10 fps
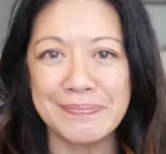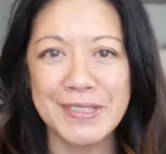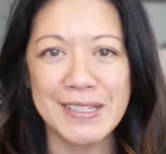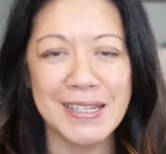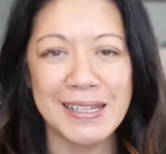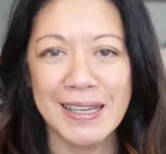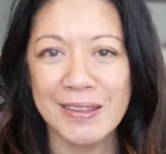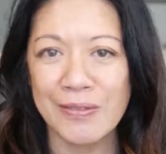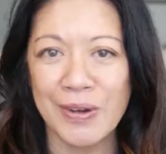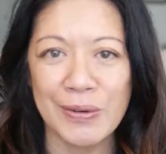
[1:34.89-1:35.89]
She didn't get
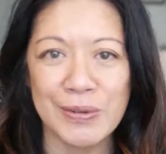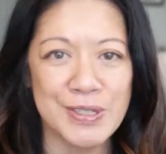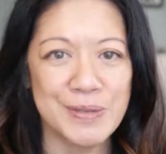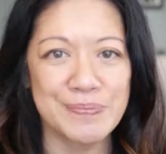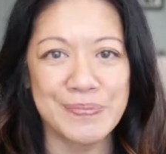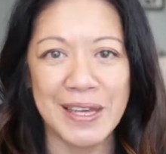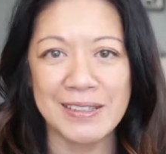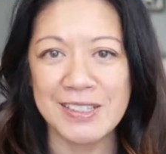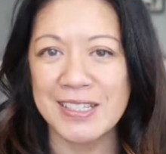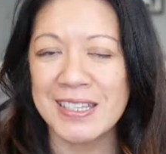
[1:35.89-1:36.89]
the votes
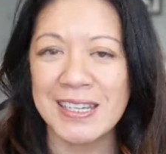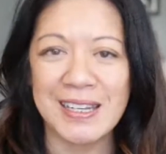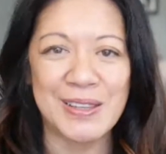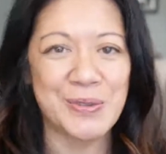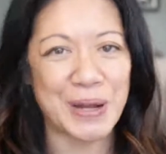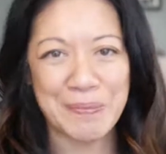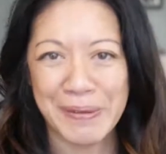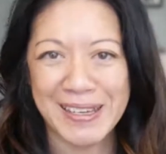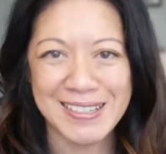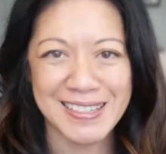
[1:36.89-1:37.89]
that she needed in the right
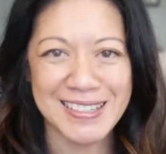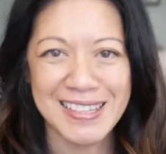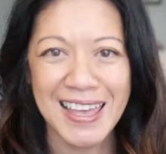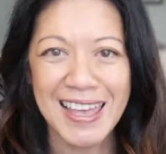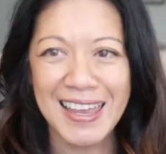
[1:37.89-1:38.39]
places.